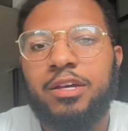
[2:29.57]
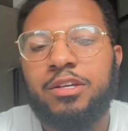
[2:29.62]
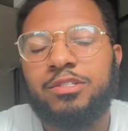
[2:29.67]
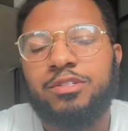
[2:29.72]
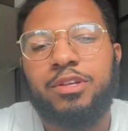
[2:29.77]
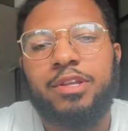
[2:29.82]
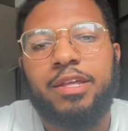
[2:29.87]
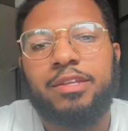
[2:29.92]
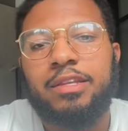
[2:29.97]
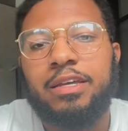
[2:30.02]

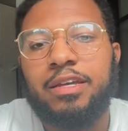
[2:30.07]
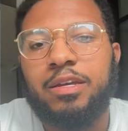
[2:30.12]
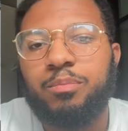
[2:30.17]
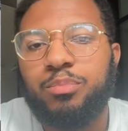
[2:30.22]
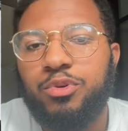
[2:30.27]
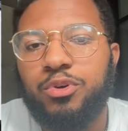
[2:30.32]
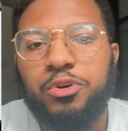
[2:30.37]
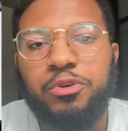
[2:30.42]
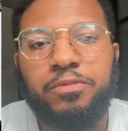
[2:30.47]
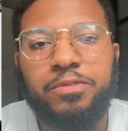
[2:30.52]
so that they can
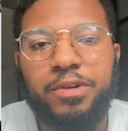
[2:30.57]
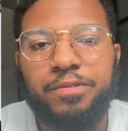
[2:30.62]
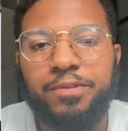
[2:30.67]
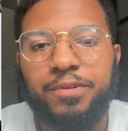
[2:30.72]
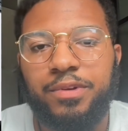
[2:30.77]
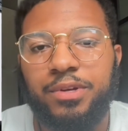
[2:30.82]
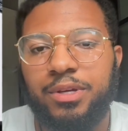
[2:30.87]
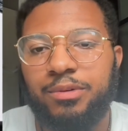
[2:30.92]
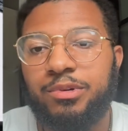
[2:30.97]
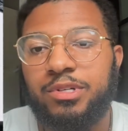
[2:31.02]
prove if
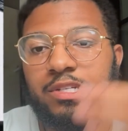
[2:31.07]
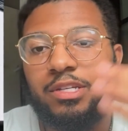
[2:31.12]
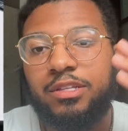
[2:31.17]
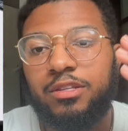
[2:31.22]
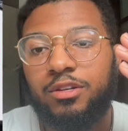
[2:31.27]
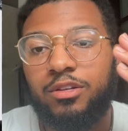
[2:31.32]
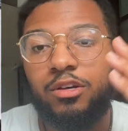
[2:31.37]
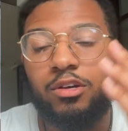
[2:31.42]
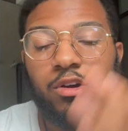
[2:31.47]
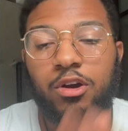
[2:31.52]
it was
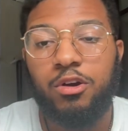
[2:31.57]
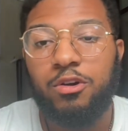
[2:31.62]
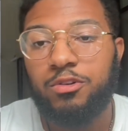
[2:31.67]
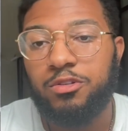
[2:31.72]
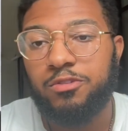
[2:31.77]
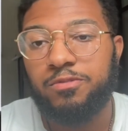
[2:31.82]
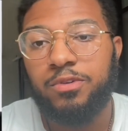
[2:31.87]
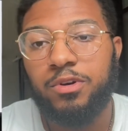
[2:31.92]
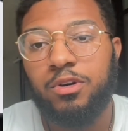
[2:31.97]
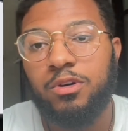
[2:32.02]
either the
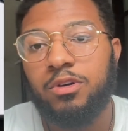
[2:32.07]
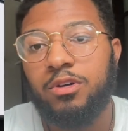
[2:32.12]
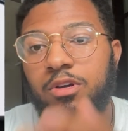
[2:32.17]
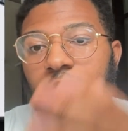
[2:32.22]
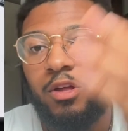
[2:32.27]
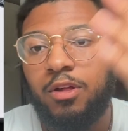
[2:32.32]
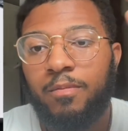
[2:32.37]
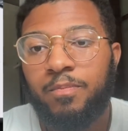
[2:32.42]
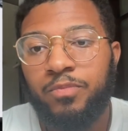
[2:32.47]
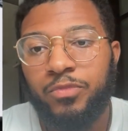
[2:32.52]
car's fault
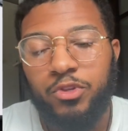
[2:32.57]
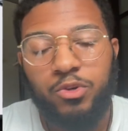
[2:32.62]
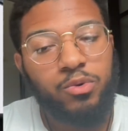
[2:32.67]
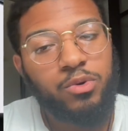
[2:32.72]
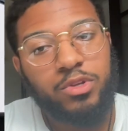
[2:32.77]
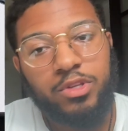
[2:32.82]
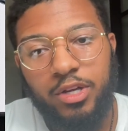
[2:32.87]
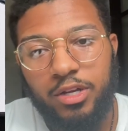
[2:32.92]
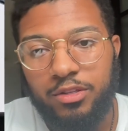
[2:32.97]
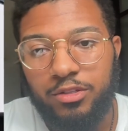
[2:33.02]

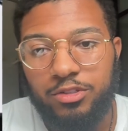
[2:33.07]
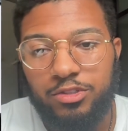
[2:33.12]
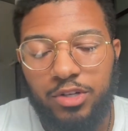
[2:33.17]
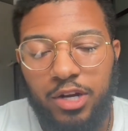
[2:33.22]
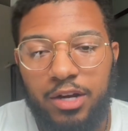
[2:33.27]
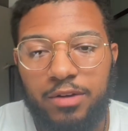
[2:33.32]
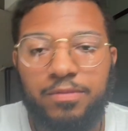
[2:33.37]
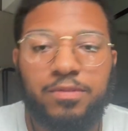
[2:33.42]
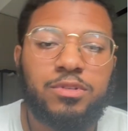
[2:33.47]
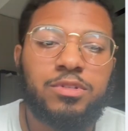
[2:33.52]
or the other
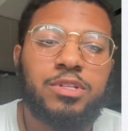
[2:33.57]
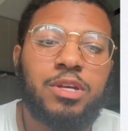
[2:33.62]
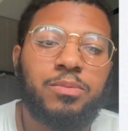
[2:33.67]
drivers.